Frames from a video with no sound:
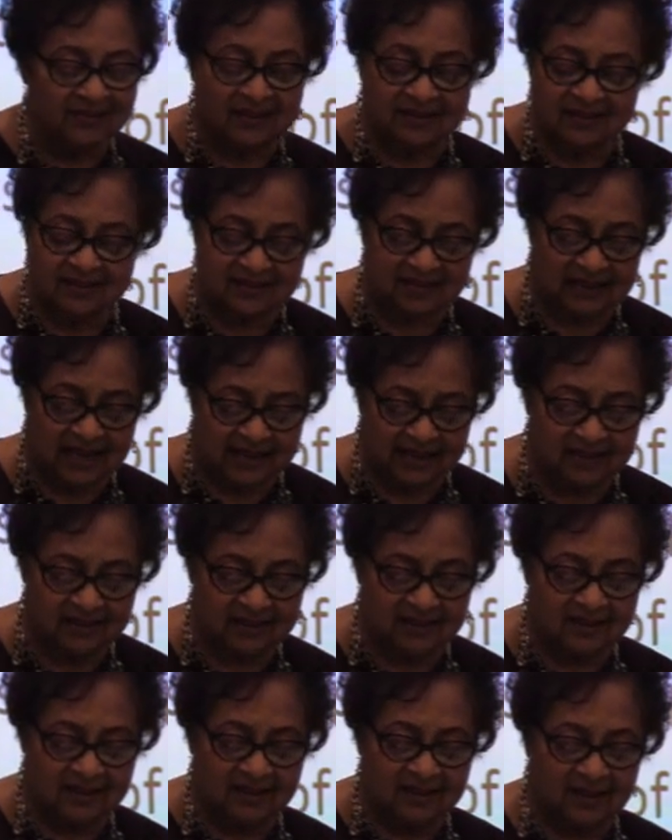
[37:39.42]
the
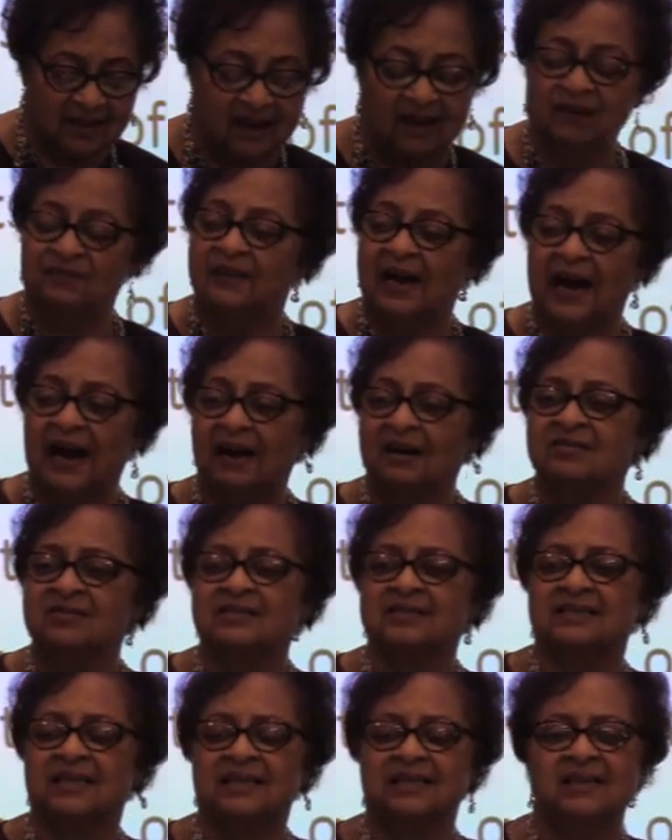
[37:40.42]
state of our
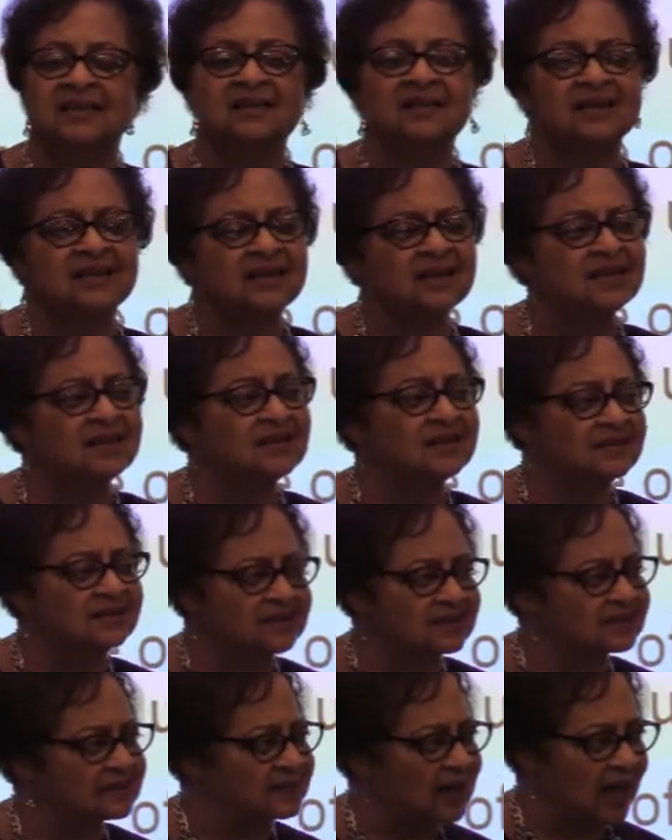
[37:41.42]
city
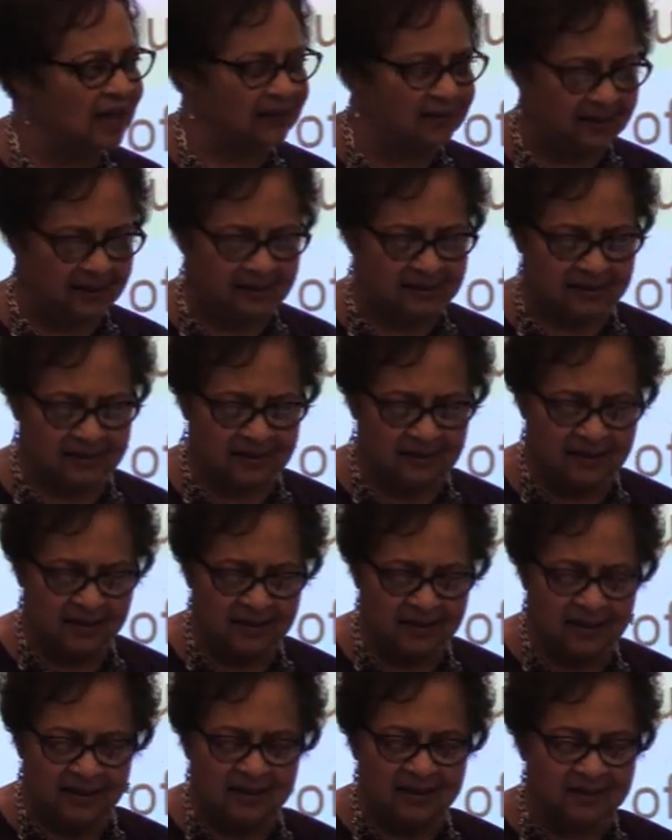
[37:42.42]
is solid
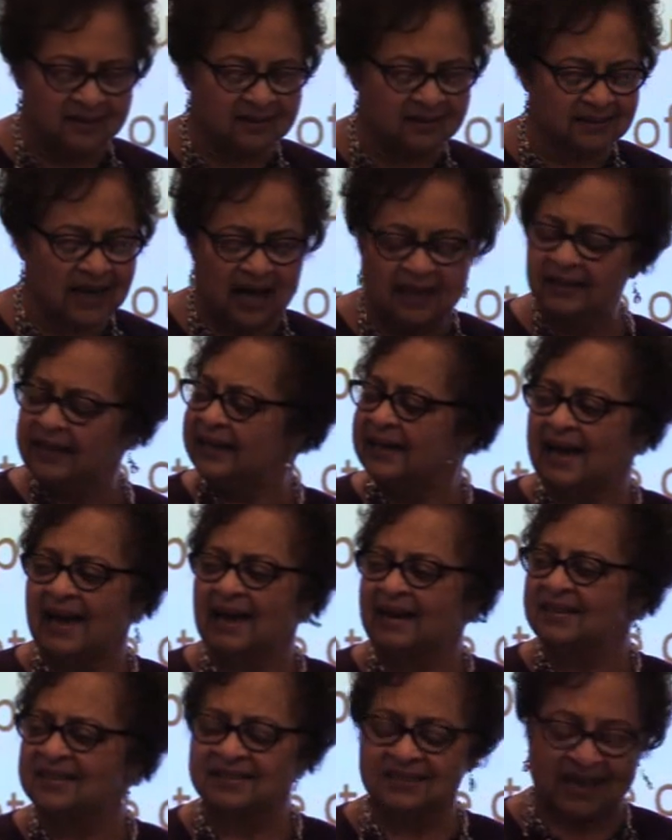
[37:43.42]

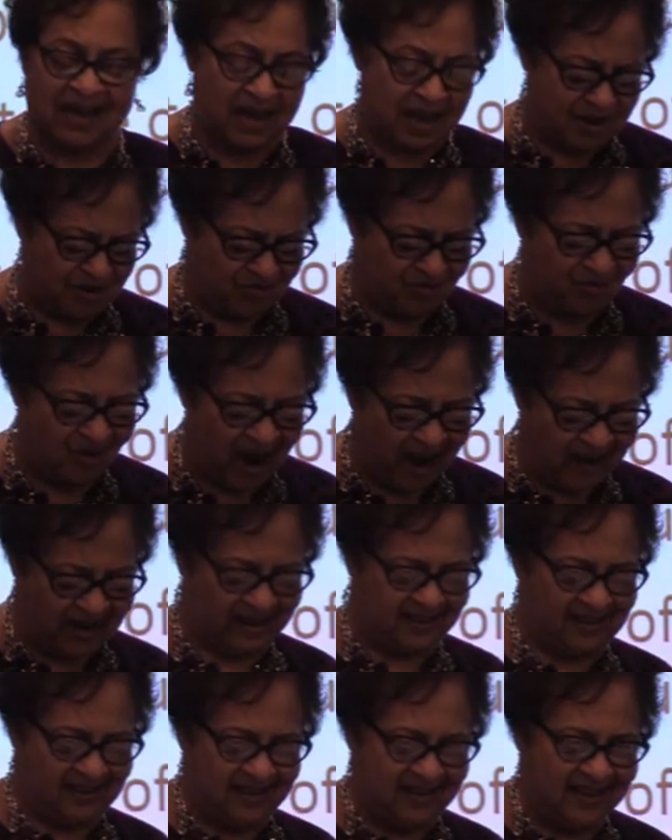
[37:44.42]
as a
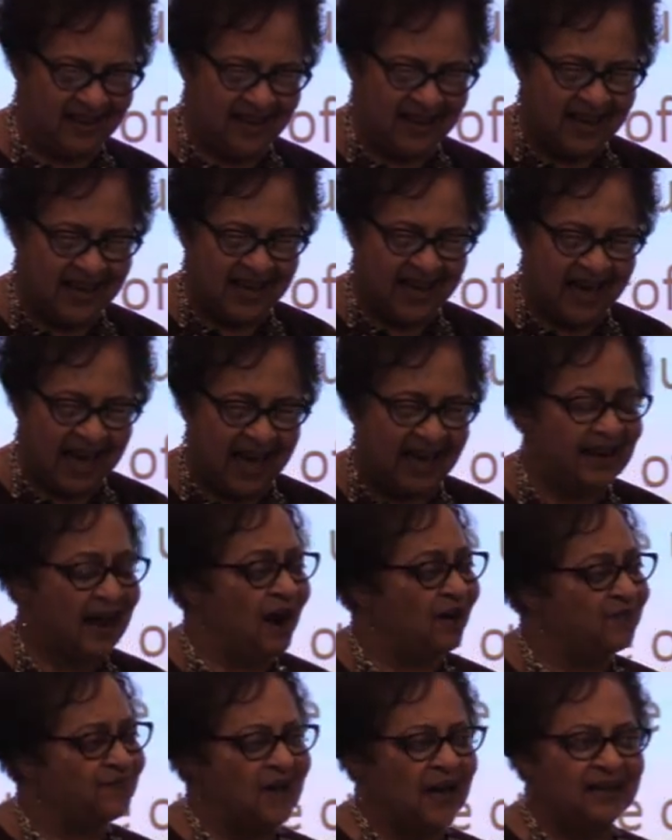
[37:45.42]
rock, and
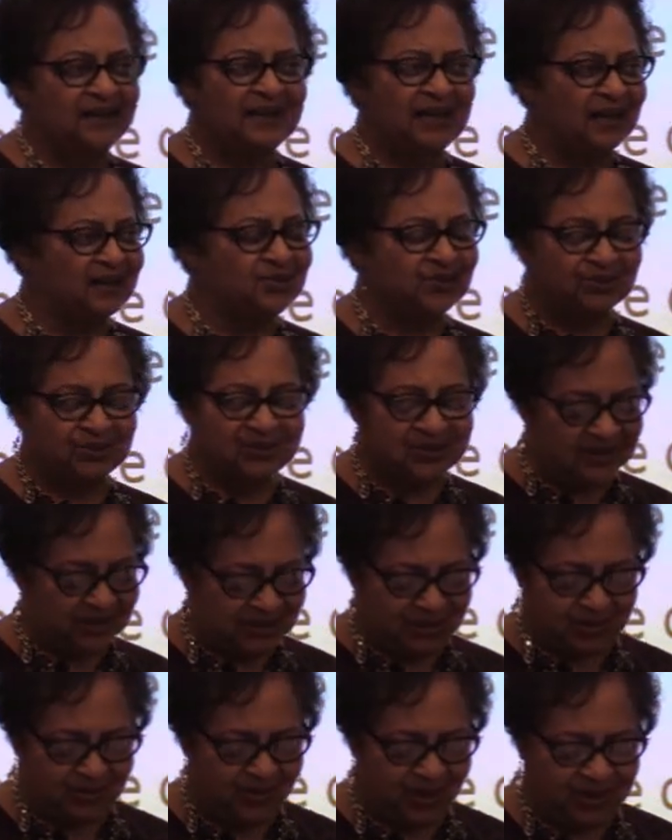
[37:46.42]
our financial
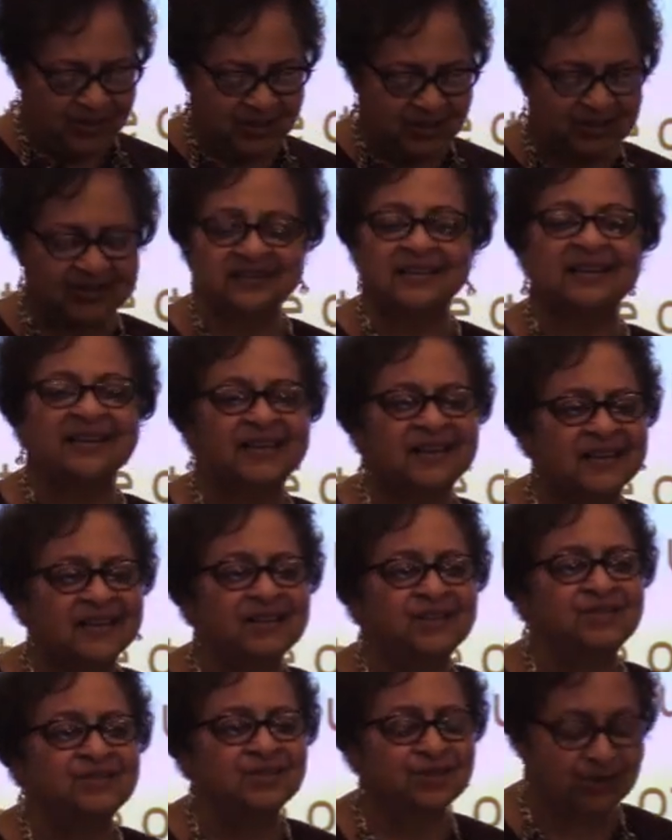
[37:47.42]
situation
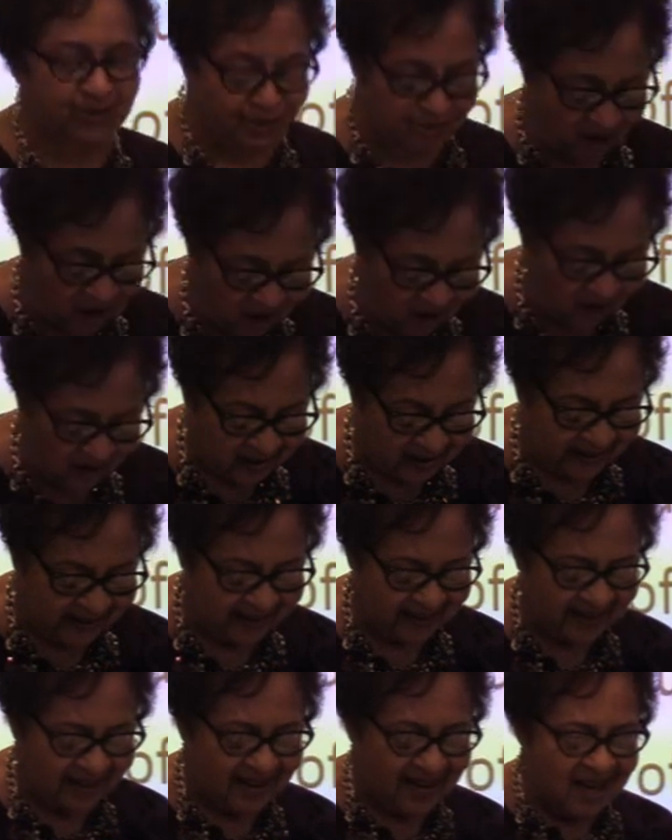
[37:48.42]
is
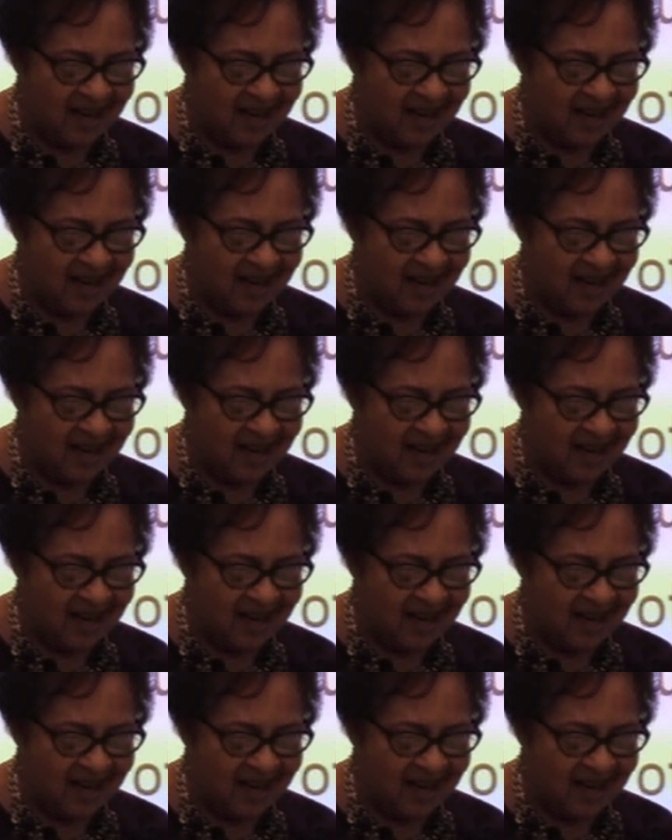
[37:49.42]
strong.